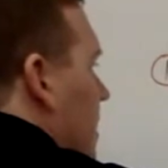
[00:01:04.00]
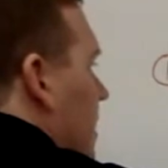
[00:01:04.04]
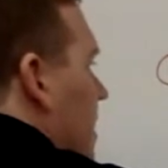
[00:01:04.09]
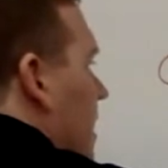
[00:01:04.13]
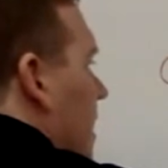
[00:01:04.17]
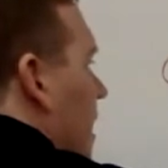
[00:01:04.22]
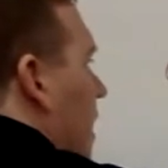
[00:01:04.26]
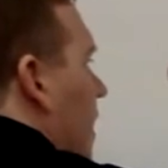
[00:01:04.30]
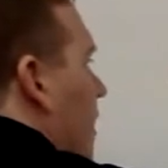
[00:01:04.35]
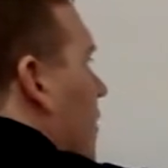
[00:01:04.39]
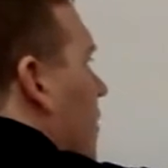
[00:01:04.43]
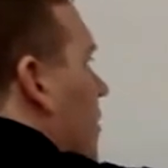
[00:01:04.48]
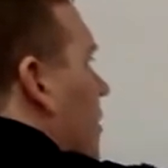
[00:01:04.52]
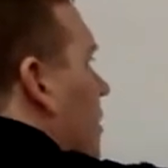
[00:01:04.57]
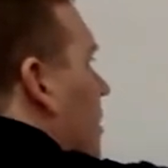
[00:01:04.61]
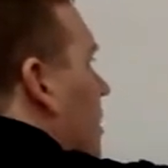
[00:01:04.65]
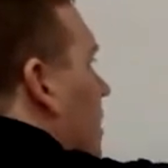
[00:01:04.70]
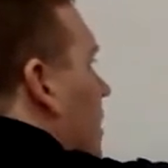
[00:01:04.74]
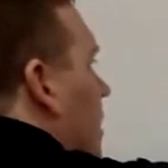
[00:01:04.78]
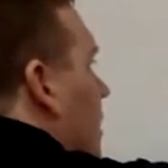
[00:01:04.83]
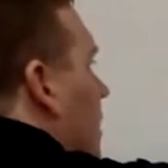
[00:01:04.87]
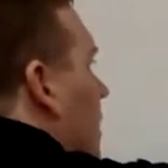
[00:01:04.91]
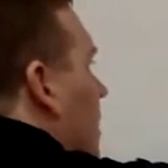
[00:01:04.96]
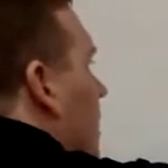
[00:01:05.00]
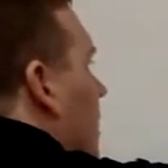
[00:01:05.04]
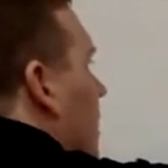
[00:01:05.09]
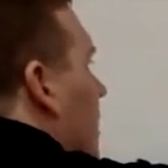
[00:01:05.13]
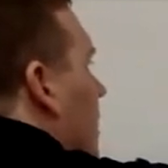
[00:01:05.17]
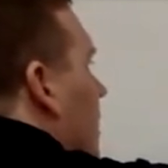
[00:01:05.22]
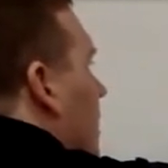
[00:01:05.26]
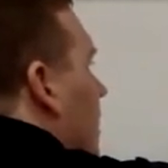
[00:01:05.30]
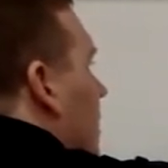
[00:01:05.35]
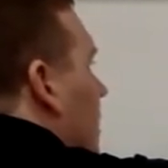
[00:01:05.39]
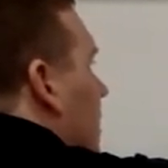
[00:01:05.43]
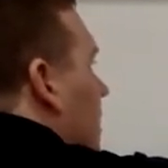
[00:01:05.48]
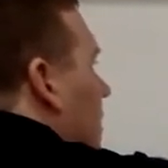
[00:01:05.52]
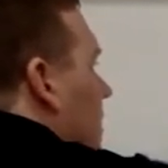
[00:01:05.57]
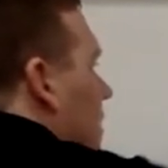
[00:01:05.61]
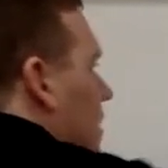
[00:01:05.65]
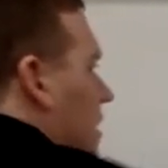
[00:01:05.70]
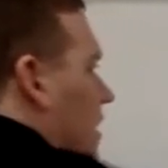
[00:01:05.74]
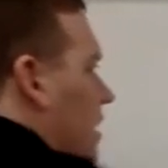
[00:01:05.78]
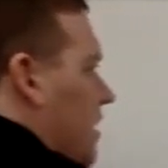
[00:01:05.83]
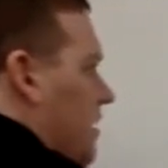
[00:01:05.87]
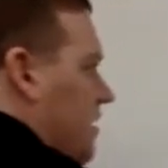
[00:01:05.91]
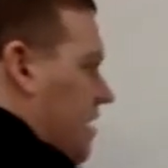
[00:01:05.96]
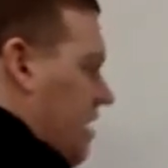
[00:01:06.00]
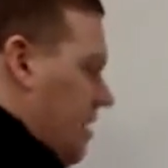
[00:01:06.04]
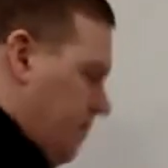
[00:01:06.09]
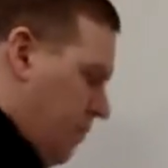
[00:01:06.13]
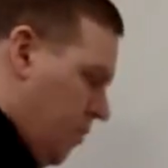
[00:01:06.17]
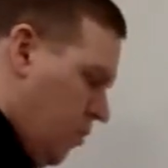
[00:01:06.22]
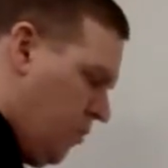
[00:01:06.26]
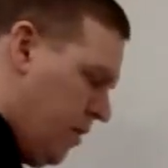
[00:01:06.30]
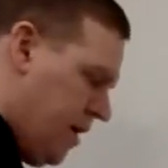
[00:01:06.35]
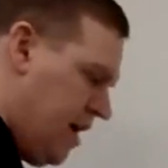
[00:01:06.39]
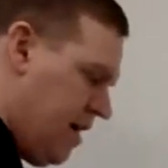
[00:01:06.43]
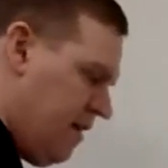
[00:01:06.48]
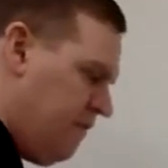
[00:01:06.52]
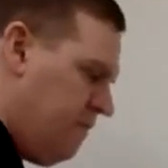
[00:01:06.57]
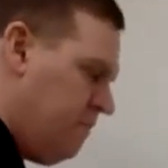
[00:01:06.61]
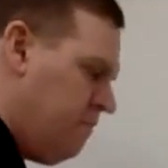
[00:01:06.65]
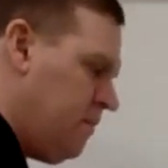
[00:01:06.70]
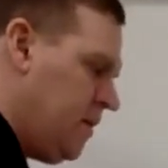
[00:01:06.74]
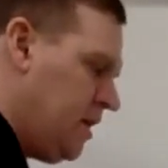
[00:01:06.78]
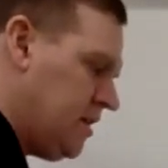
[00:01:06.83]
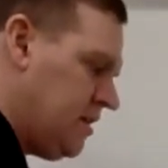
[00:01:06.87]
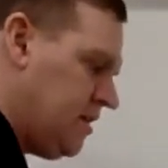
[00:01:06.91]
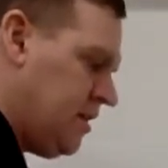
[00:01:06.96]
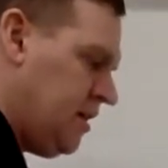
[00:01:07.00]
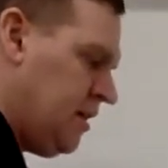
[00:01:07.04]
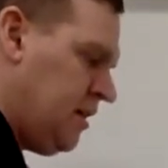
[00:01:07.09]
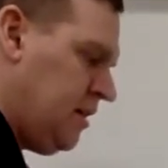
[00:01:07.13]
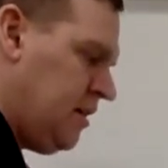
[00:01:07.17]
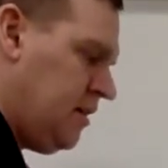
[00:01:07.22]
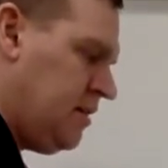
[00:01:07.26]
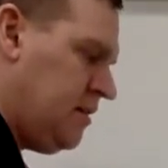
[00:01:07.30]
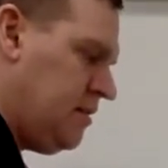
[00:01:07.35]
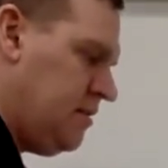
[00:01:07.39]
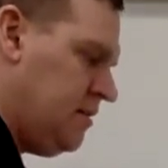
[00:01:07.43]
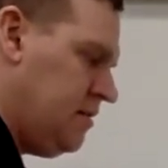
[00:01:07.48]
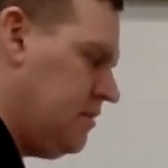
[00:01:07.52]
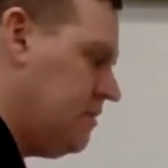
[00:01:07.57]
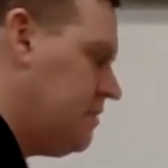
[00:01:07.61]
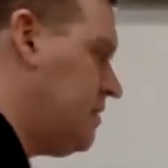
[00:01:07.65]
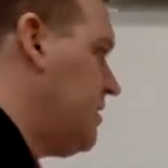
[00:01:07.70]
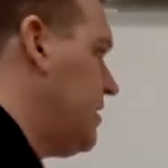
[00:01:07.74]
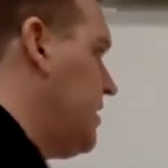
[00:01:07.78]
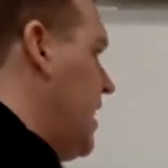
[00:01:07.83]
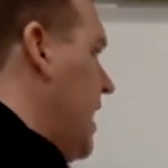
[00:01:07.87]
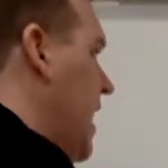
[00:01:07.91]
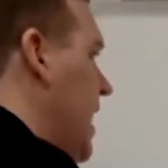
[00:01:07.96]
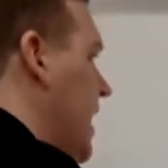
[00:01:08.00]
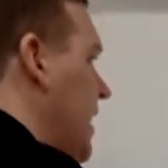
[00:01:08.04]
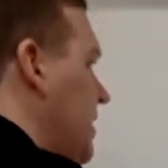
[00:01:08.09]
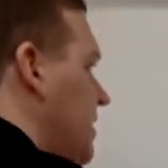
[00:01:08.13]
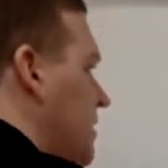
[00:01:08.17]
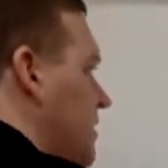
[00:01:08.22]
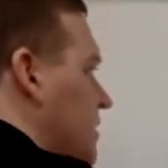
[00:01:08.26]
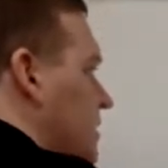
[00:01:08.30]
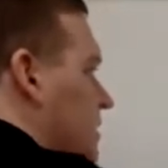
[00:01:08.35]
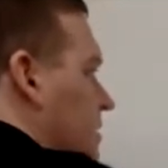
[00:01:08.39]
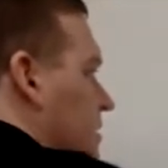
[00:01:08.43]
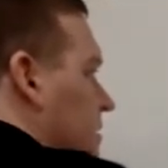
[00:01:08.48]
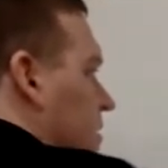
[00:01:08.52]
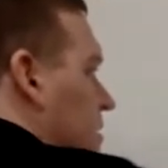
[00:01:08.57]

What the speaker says: the other example, we have missing sides.